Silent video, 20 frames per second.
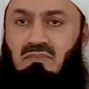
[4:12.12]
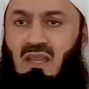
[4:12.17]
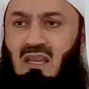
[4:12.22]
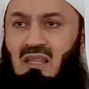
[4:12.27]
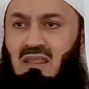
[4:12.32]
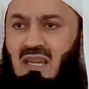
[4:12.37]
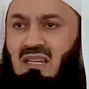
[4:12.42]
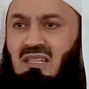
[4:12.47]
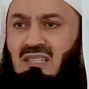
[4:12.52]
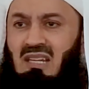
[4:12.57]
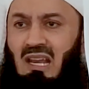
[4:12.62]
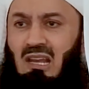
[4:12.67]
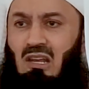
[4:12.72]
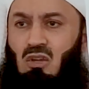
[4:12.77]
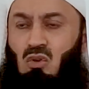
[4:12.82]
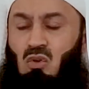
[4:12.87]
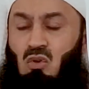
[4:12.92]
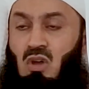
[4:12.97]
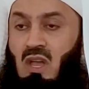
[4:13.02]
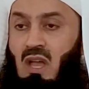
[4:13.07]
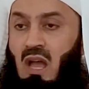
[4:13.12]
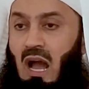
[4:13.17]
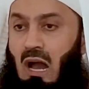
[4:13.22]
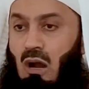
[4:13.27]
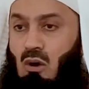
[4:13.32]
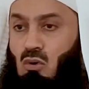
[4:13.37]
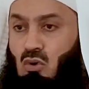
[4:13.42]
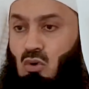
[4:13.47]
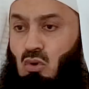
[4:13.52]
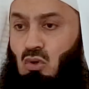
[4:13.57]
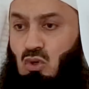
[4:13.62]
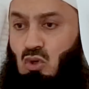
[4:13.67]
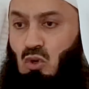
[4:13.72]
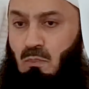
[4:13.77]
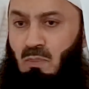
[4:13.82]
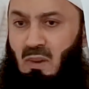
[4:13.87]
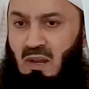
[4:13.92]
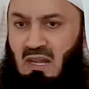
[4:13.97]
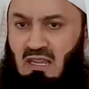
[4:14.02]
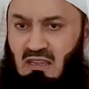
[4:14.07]
They tell you, how could you
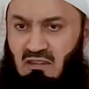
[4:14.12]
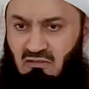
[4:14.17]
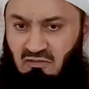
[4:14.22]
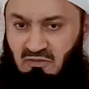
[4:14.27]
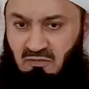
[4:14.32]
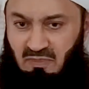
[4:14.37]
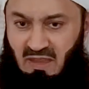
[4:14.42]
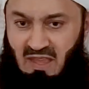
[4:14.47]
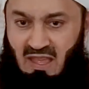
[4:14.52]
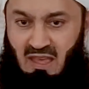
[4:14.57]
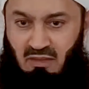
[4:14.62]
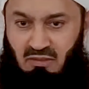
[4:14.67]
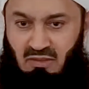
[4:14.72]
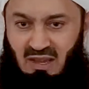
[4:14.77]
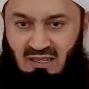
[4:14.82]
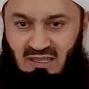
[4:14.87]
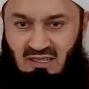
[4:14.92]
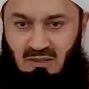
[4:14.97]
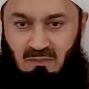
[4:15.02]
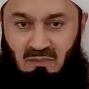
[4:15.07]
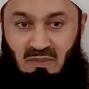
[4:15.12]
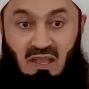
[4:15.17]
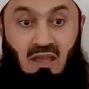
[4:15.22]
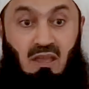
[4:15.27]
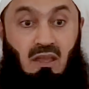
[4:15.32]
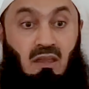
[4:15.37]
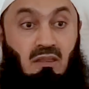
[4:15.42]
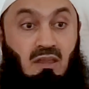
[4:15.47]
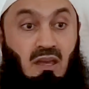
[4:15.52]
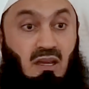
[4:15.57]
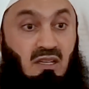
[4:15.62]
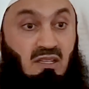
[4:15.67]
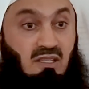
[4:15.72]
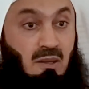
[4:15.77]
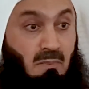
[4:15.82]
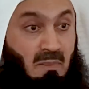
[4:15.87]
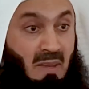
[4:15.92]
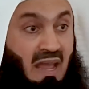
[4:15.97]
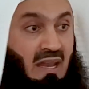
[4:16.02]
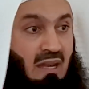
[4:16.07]
believe that there is
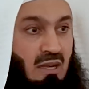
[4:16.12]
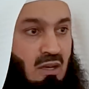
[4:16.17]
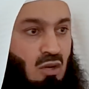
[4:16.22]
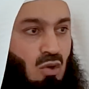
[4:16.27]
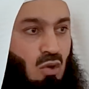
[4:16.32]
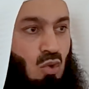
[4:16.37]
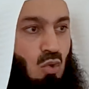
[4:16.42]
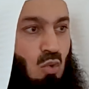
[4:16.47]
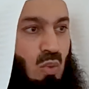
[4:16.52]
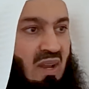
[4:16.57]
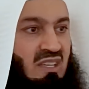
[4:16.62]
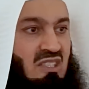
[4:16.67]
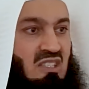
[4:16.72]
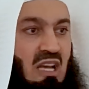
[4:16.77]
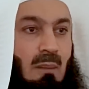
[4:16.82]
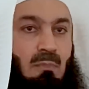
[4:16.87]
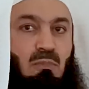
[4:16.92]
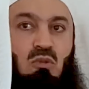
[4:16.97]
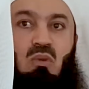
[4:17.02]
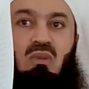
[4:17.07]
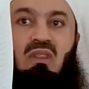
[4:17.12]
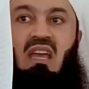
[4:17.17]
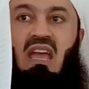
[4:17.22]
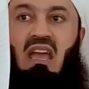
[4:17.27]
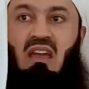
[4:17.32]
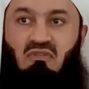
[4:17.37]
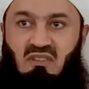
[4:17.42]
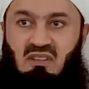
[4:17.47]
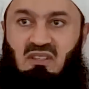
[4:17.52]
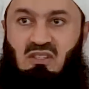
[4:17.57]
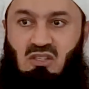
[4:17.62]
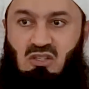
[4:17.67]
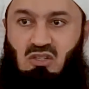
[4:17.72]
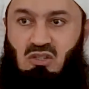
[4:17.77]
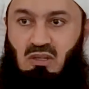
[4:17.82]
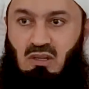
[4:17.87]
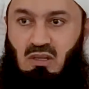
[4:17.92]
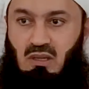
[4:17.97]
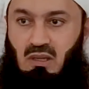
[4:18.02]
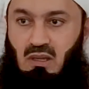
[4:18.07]
a man who went up to the
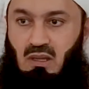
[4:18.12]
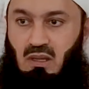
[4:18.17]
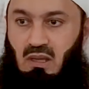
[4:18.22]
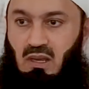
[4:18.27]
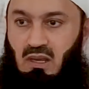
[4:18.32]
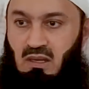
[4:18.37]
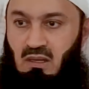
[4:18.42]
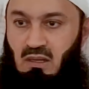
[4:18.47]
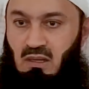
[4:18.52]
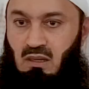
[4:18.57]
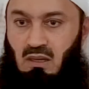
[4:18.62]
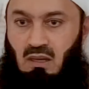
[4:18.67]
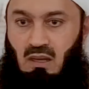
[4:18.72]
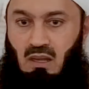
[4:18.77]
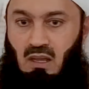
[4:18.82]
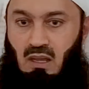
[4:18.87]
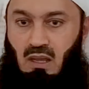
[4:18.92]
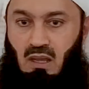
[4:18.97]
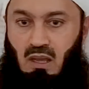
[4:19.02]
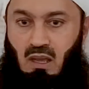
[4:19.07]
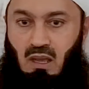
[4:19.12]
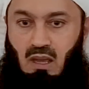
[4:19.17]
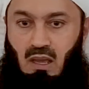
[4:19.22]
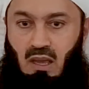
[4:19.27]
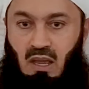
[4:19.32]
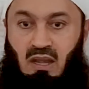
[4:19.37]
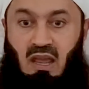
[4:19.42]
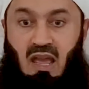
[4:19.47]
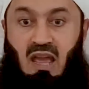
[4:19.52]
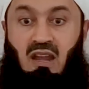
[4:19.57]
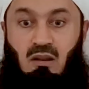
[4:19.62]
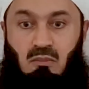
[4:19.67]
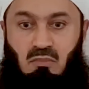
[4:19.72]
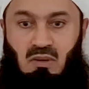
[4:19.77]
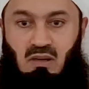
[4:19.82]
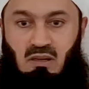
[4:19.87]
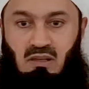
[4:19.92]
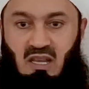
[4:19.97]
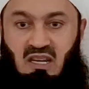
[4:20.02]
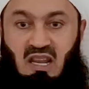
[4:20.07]
heavens in an
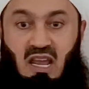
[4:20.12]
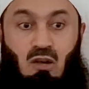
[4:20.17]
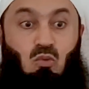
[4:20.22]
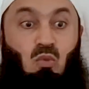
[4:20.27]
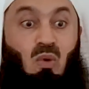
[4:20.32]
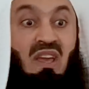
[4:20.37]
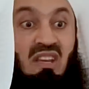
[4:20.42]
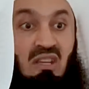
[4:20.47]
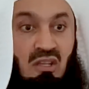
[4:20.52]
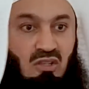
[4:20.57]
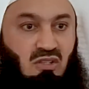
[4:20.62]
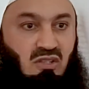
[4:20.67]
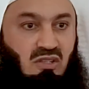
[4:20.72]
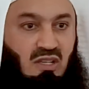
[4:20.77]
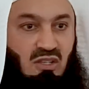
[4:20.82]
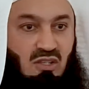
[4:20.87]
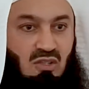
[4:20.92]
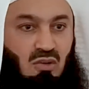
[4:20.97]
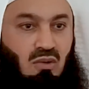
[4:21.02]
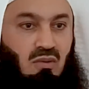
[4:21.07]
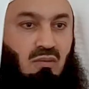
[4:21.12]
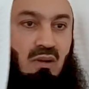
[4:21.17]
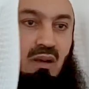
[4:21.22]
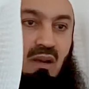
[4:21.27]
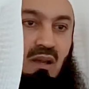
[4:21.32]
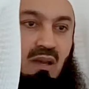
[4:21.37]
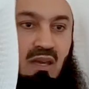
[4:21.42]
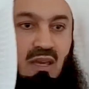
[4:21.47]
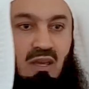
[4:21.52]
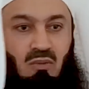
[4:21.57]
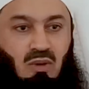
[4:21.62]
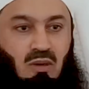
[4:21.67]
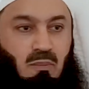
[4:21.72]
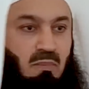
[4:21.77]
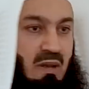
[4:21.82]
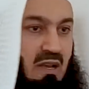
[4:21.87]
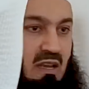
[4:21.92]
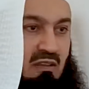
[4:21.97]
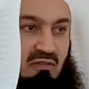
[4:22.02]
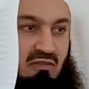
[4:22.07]
animal that had wings? And so, Allahi, we
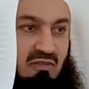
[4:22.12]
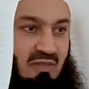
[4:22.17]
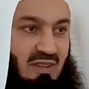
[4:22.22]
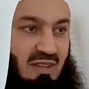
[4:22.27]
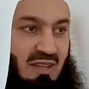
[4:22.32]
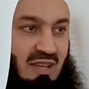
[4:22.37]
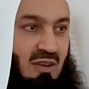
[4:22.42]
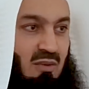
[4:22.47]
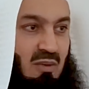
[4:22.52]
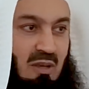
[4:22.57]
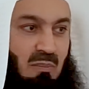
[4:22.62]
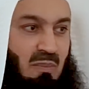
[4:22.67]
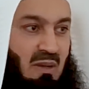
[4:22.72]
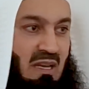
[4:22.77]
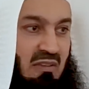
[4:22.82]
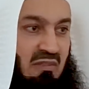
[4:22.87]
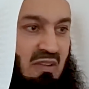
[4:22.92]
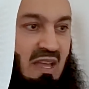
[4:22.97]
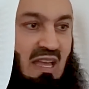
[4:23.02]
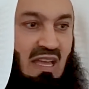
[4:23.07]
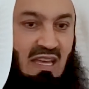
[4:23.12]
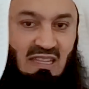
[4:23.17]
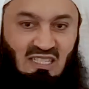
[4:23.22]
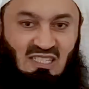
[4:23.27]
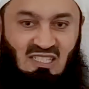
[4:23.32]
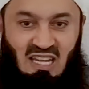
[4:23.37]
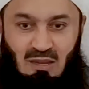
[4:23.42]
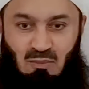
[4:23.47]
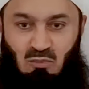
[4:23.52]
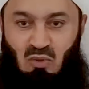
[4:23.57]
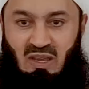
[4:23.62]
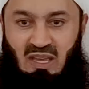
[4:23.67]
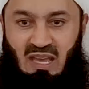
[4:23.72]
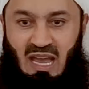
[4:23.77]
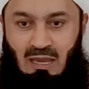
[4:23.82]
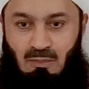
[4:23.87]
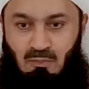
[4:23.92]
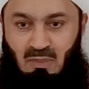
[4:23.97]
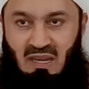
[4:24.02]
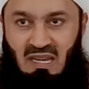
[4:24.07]
believe. We believe. The same way
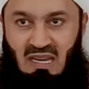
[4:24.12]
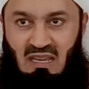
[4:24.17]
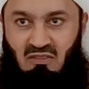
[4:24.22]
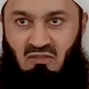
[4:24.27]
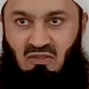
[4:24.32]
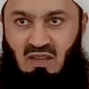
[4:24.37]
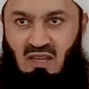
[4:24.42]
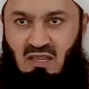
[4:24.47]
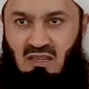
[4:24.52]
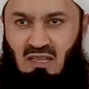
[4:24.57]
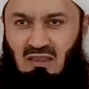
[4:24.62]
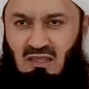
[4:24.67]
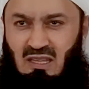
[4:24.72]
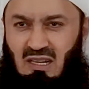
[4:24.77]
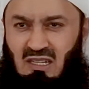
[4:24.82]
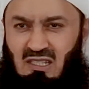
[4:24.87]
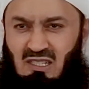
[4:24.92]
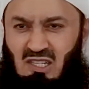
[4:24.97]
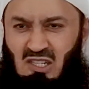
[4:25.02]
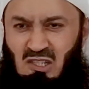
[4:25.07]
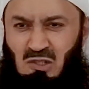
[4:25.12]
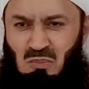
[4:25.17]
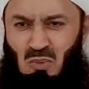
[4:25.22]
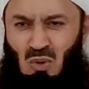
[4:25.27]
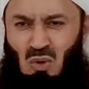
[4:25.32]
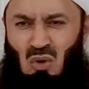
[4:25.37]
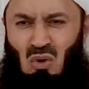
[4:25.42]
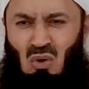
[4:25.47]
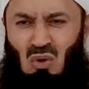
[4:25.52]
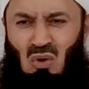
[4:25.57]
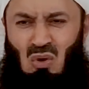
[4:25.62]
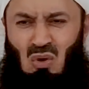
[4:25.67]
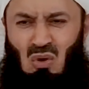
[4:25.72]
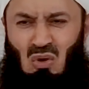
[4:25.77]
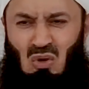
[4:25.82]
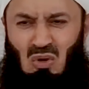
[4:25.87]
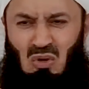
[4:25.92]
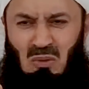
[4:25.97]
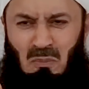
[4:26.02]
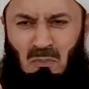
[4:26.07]
I believe that there is a
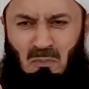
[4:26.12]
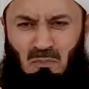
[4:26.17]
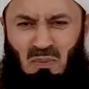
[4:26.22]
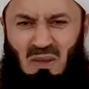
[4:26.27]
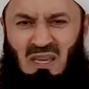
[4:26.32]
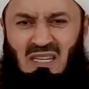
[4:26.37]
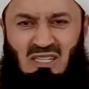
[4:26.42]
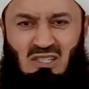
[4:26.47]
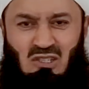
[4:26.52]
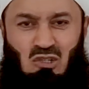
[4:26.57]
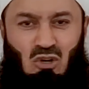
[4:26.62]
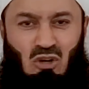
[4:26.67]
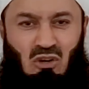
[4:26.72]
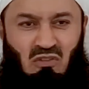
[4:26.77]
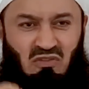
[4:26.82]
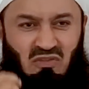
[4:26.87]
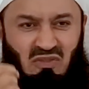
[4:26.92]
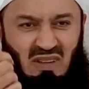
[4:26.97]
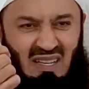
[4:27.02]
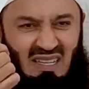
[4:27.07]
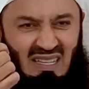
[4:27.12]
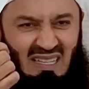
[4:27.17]
small piece of